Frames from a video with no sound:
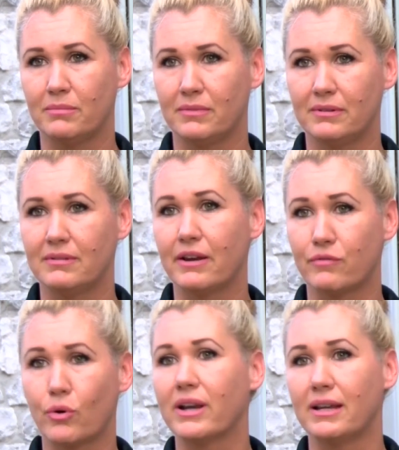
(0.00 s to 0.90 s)
And
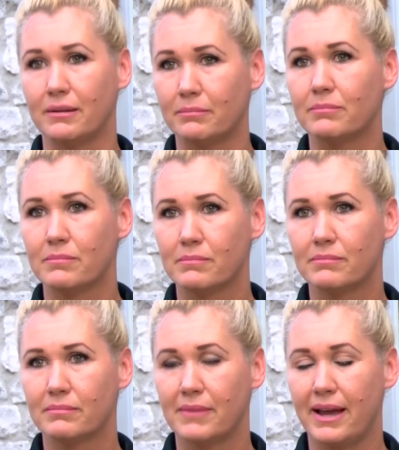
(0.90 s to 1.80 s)
therefore, he
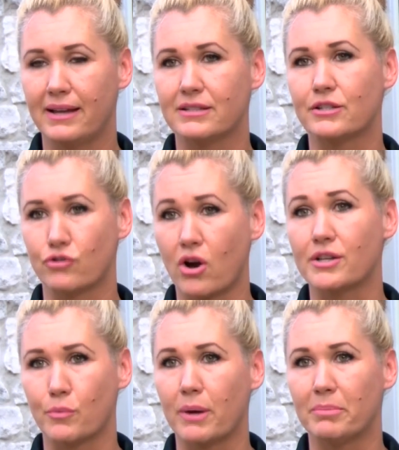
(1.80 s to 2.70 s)
had to draw
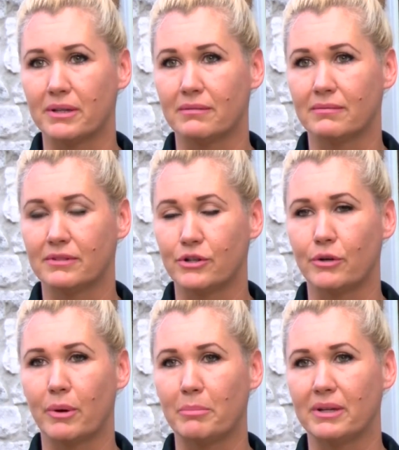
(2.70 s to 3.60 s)
his weapon,
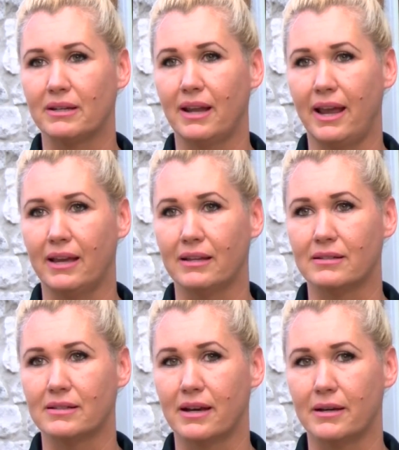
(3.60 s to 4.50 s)
duty weapon,
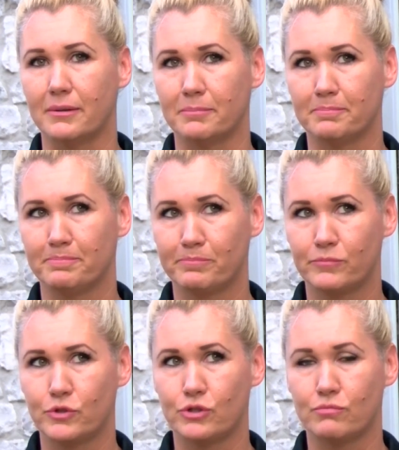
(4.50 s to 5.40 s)
and um,
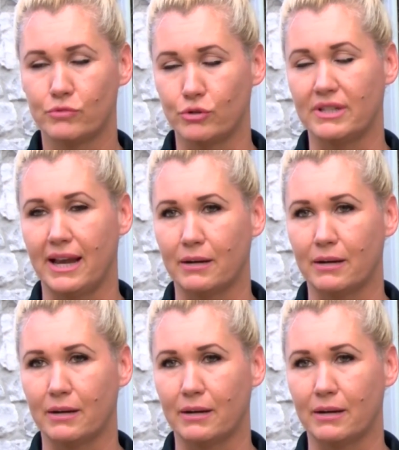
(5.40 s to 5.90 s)
shoot the